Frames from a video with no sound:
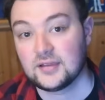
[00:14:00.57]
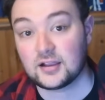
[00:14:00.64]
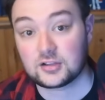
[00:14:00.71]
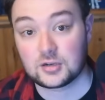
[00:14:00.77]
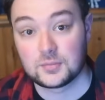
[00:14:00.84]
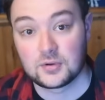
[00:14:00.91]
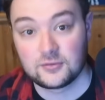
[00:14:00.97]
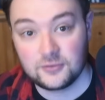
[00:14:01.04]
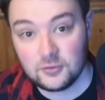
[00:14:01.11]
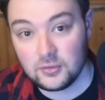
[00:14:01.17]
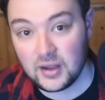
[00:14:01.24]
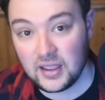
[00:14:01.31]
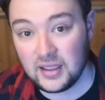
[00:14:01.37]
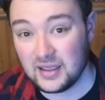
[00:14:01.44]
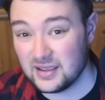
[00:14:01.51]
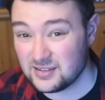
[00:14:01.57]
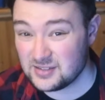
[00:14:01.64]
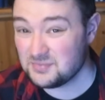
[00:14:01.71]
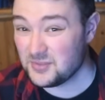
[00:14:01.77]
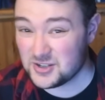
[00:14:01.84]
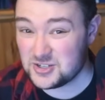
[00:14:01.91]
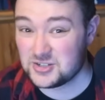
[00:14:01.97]
Dr. Mafune
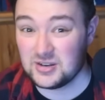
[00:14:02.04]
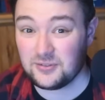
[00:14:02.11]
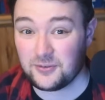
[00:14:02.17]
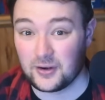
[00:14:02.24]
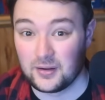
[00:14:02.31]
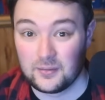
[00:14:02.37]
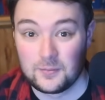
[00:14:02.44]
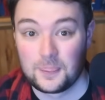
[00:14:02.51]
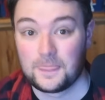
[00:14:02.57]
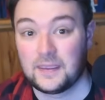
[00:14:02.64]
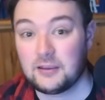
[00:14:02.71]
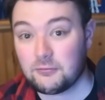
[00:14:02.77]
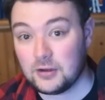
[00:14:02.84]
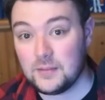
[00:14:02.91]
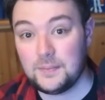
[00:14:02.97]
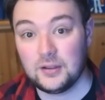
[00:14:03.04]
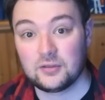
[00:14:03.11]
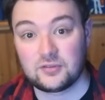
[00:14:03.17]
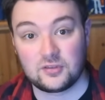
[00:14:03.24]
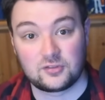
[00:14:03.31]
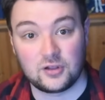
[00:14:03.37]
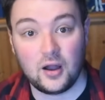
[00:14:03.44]
isn't much different. He
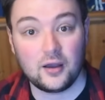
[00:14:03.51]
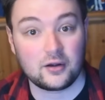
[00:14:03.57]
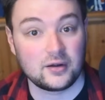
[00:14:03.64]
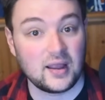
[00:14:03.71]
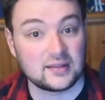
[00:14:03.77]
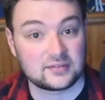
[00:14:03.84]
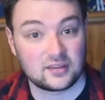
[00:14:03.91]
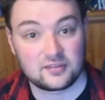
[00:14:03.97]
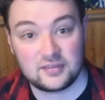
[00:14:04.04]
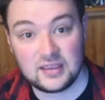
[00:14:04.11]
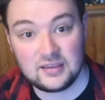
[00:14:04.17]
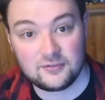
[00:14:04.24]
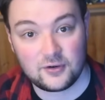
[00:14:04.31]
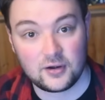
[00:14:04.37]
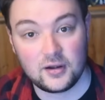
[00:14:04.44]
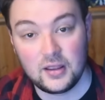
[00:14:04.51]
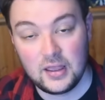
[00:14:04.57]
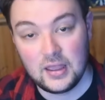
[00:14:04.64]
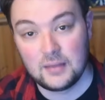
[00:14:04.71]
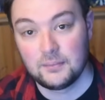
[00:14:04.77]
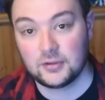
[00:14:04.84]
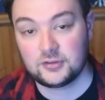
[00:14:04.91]
rebuilds his daughter not to save her,
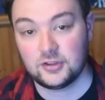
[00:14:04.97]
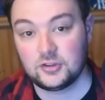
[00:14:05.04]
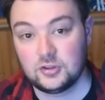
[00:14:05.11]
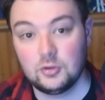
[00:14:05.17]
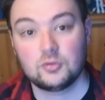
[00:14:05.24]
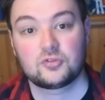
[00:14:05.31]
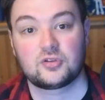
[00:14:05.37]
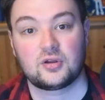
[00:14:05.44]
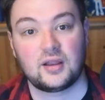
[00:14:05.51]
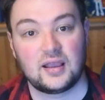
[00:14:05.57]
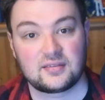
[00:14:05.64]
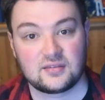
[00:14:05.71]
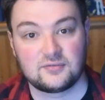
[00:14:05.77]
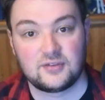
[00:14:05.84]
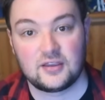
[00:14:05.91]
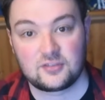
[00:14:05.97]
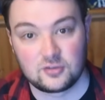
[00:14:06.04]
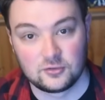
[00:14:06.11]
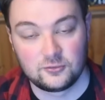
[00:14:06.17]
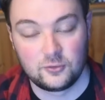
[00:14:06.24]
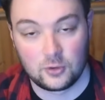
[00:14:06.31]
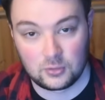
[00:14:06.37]
but to use her as a
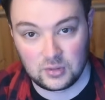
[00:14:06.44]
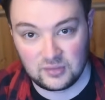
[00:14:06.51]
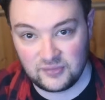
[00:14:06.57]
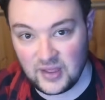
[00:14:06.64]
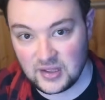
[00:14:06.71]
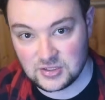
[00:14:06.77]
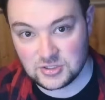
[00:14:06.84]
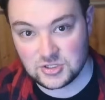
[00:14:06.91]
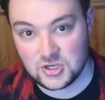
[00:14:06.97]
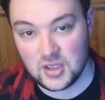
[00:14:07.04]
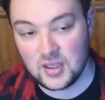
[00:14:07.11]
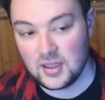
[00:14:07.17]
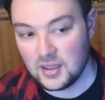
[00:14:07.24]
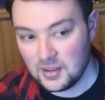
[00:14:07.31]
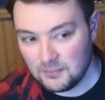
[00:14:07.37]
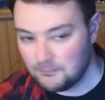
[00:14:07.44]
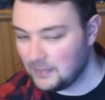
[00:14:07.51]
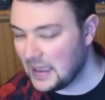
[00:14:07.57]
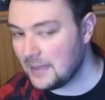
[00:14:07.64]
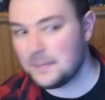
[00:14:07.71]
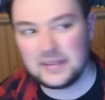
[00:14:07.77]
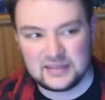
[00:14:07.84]
vessel for revenge.
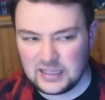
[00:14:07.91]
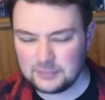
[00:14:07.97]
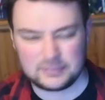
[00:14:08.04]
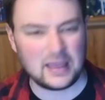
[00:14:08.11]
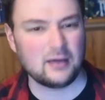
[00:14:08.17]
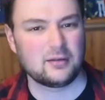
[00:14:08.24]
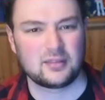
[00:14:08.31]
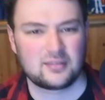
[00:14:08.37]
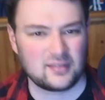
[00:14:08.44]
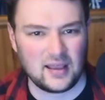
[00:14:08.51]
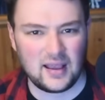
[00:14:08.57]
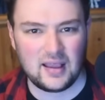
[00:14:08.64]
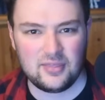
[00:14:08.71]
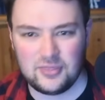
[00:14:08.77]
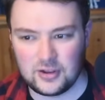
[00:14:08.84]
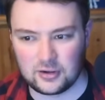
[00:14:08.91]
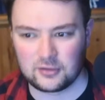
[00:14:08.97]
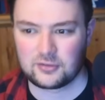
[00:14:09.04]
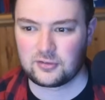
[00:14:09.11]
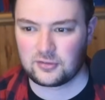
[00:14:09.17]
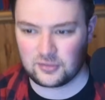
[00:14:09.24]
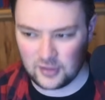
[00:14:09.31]
Maybe deep down inside, there's
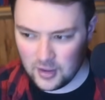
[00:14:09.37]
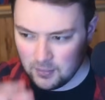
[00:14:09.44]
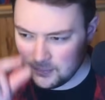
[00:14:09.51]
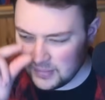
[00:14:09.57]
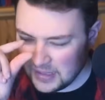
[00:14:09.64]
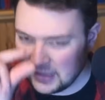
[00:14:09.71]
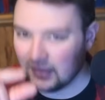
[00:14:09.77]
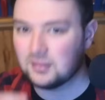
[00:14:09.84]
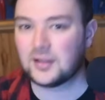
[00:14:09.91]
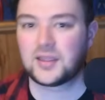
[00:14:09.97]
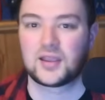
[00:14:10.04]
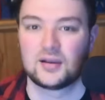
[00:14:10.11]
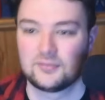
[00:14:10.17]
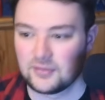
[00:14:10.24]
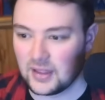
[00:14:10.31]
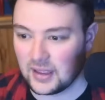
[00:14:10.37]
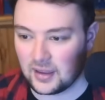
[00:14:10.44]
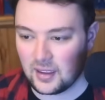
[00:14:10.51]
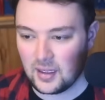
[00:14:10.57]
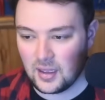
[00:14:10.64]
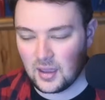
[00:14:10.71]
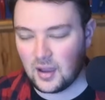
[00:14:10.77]
some inkling of like,
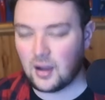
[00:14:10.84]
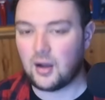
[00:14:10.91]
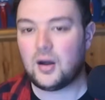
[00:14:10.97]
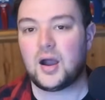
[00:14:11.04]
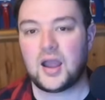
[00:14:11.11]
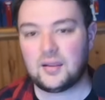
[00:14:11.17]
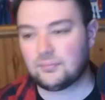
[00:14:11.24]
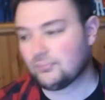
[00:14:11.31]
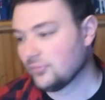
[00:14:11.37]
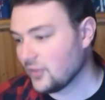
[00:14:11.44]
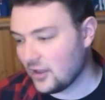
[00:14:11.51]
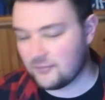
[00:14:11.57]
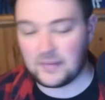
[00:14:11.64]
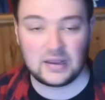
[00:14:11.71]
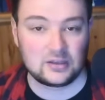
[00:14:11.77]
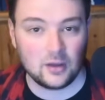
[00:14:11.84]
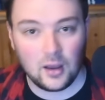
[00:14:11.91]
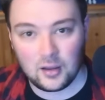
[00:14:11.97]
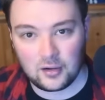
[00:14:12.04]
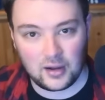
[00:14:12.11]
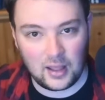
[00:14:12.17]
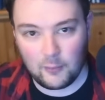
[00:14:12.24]
oh, I love my
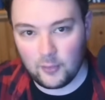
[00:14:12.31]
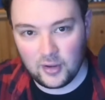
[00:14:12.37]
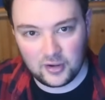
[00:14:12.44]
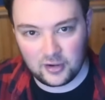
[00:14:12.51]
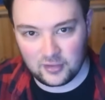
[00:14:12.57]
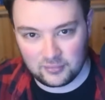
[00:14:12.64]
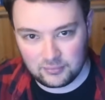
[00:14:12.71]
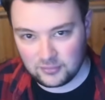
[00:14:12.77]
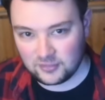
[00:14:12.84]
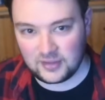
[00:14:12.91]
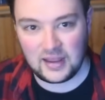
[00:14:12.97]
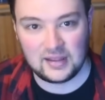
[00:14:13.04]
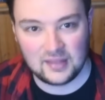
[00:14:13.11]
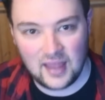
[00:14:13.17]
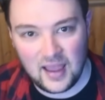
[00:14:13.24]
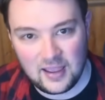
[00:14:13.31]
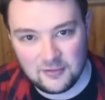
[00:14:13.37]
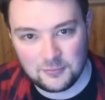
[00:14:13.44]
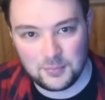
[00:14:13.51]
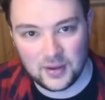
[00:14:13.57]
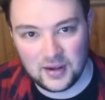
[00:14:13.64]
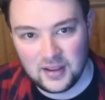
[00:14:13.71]
daughter and I want her to stay
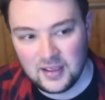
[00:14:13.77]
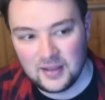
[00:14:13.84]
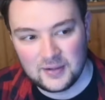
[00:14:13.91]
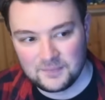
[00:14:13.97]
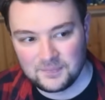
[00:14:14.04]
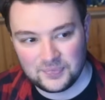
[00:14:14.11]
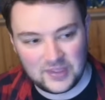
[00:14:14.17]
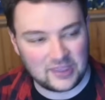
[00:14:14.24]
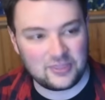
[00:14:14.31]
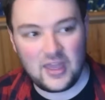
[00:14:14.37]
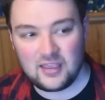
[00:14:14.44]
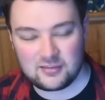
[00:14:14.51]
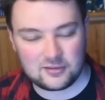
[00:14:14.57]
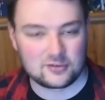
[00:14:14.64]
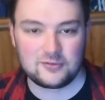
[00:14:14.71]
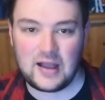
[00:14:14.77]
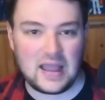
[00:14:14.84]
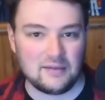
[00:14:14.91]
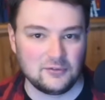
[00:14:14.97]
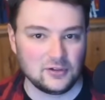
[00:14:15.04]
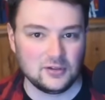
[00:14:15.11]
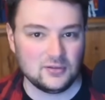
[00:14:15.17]
alive, but like that
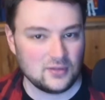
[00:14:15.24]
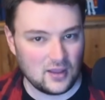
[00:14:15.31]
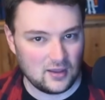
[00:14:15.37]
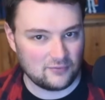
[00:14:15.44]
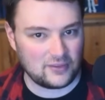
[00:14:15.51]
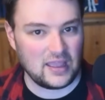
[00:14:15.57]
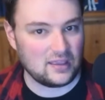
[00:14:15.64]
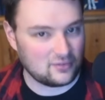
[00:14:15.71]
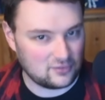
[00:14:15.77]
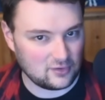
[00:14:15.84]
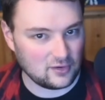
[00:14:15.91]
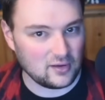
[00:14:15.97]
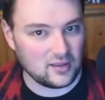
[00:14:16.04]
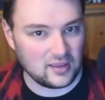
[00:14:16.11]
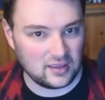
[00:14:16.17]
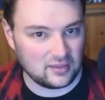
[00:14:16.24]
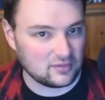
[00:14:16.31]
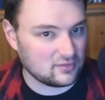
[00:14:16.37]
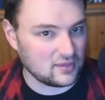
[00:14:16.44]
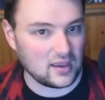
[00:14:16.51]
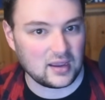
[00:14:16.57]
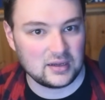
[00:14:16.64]
survival of Katsura is
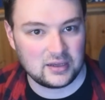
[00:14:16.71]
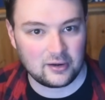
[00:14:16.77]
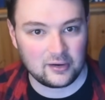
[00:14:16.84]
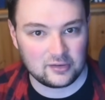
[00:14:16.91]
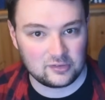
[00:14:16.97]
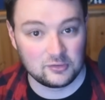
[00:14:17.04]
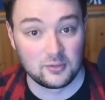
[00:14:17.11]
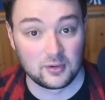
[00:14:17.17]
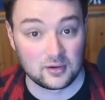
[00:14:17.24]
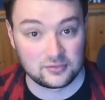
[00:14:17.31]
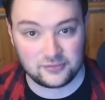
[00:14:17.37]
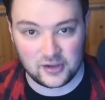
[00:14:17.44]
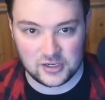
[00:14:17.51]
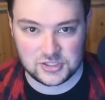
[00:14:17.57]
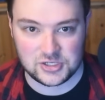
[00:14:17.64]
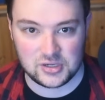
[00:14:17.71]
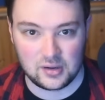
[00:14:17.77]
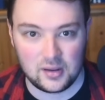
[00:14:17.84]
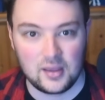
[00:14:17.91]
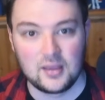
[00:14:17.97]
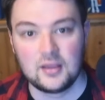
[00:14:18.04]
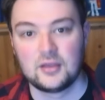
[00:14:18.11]
secondary to her function.
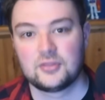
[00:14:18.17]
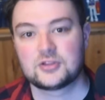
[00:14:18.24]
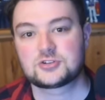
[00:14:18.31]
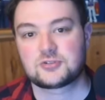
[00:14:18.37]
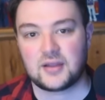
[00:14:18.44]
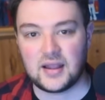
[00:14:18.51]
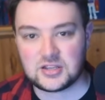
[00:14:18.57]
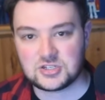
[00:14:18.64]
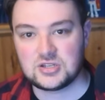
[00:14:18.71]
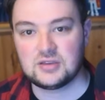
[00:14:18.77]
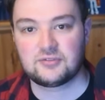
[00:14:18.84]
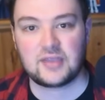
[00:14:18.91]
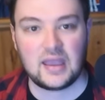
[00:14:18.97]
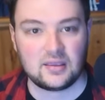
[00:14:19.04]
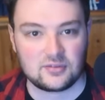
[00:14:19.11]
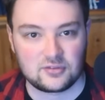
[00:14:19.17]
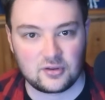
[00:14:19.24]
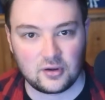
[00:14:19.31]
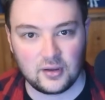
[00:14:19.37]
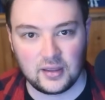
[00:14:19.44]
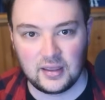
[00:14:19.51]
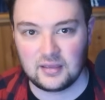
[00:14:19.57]
The tragedy of
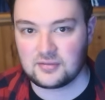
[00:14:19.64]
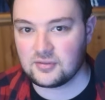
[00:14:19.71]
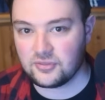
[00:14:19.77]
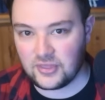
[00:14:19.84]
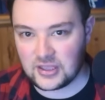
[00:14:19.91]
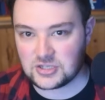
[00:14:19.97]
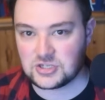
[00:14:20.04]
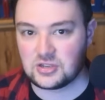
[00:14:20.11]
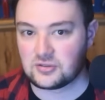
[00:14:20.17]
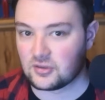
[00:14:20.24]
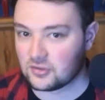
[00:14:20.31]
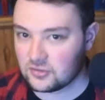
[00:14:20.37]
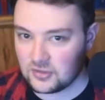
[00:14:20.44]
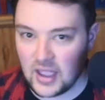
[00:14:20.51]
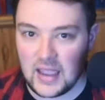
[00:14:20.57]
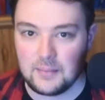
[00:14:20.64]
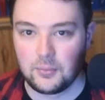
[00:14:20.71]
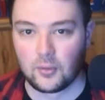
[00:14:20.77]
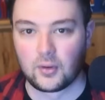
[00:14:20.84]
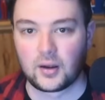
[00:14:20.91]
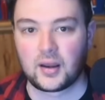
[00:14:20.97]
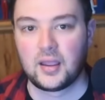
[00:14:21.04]
Katsura isn't that she's a
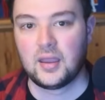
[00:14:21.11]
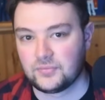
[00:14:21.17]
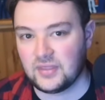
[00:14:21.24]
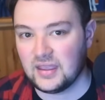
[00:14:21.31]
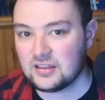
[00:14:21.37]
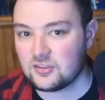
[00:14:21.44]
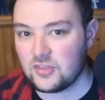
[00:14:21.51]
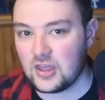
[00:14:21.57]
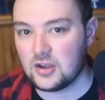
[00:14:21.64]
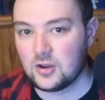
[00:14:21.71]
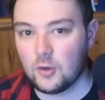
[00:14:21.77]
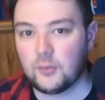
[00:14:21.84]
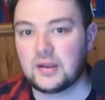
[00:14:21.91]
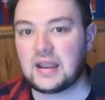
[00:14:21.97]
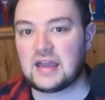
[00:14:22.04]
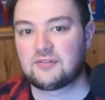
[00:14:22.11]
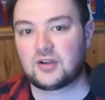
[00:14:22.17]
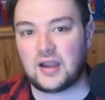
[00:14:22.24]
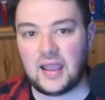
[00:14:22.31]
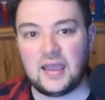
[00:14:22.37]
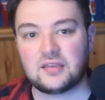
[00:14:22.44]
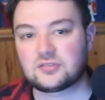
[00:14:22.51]
cyborg, It's that no one ever
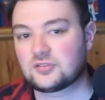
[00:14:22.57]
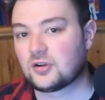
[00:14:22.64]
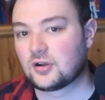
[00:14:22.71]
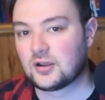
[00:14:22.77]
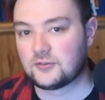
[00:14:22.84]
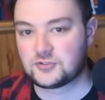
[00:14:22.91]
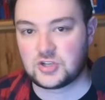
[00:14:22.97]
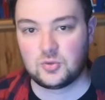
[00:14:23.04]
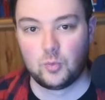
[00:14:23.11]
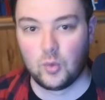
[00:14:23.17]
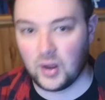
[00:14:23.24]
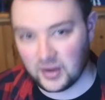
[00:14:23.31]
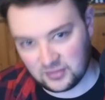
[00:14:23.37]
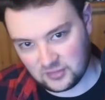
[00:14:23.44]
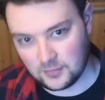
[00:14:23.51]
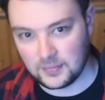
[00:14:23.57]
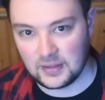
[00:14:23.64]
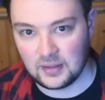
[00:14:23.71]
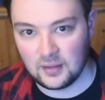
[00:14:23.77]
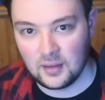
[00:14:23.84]
asked her if she wanted to be.